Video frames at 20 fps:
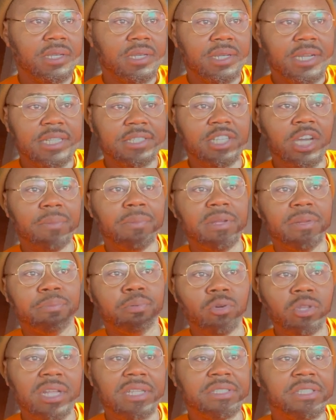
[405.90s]
They told me to
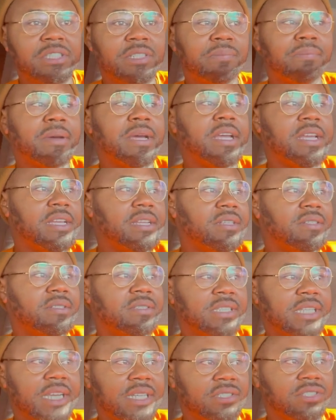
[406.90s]
pull up to the bay,
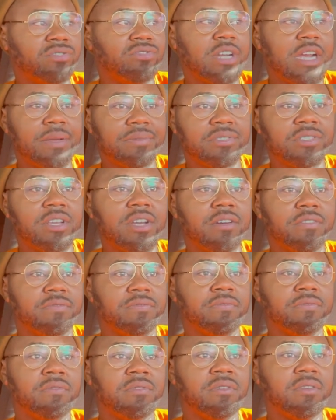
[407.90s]
take the straps
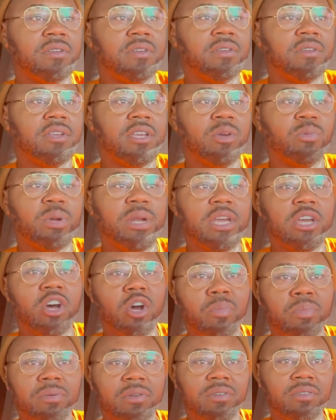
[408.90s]
off, and when they
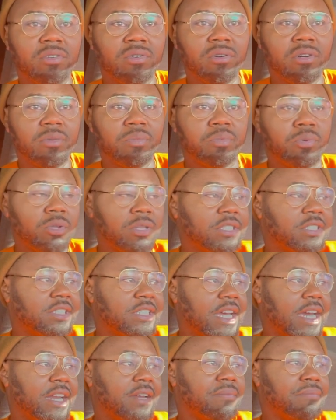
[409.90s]
open the door, pull
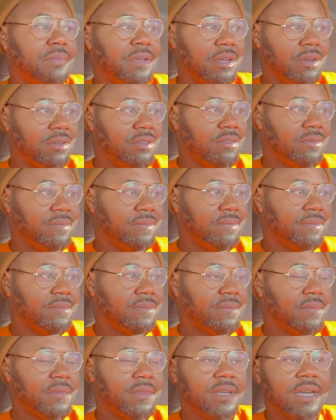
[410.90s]
inside the building.
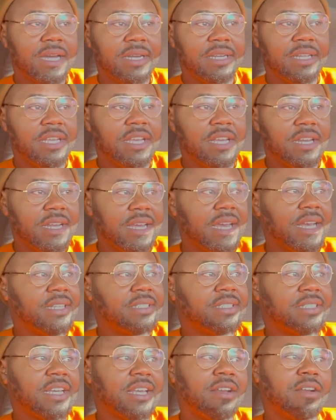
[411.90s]
I did that.
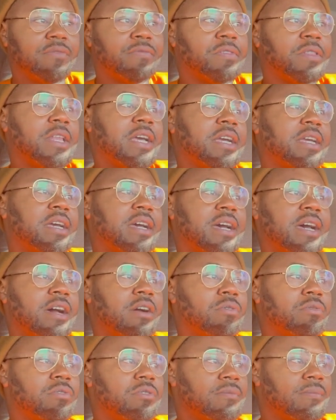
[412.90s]
Sat there for like an
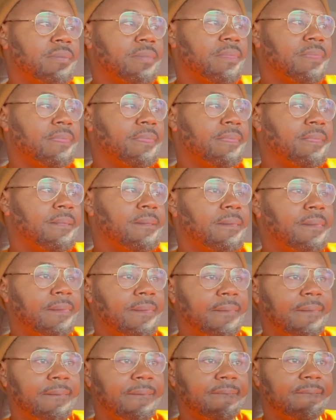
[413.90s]
hour.
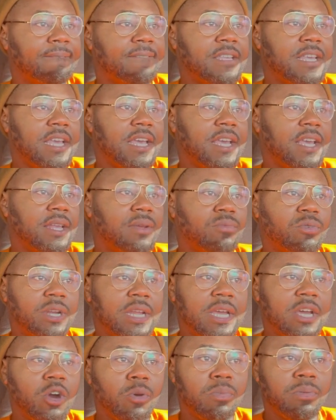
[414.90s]
Then when
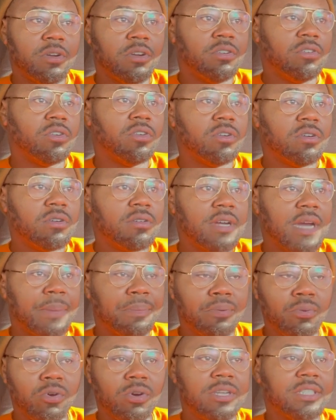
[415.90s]
they opened the door, I
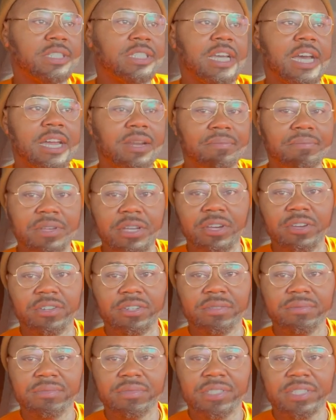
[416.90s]
pulled inside the
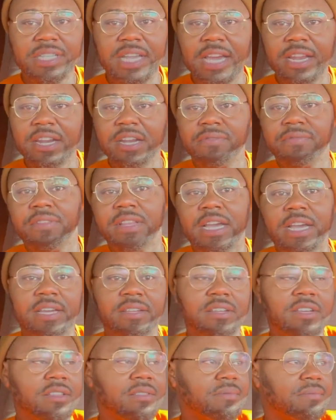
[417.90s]
building. Sat there for like
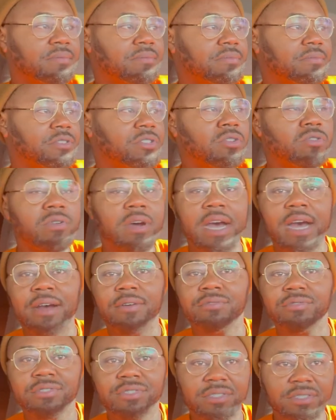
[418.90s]
another 2
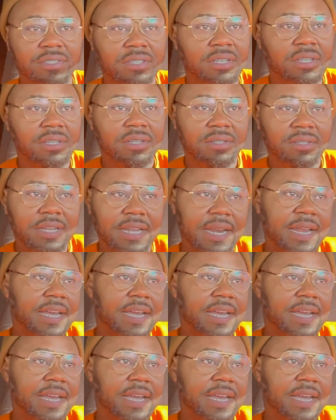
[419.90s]
hours. Then